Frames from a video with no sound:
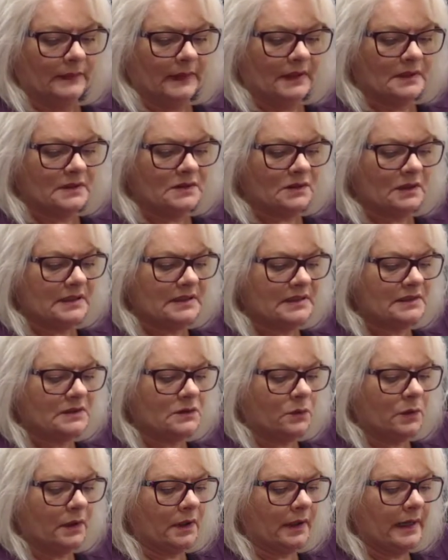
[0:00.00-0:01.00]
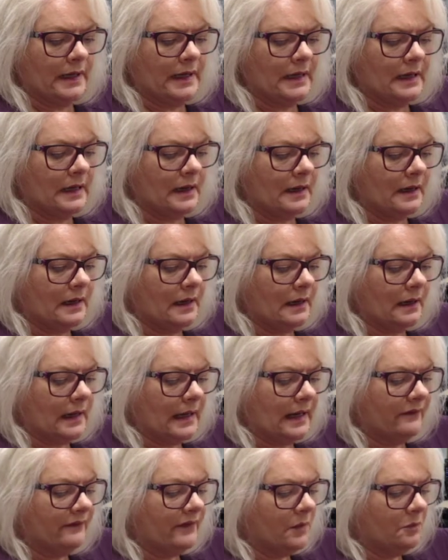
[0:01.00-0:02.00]
So this is a really kind
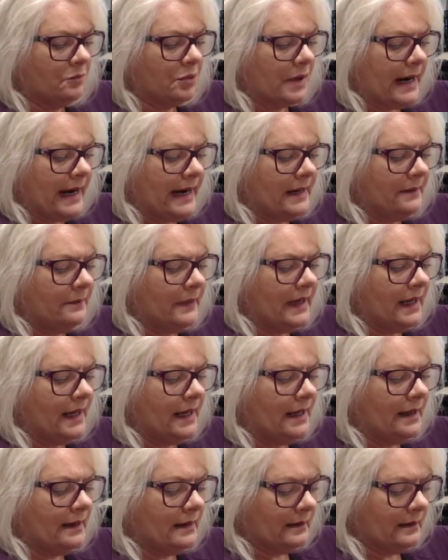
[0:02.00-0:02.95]
of a bright pink,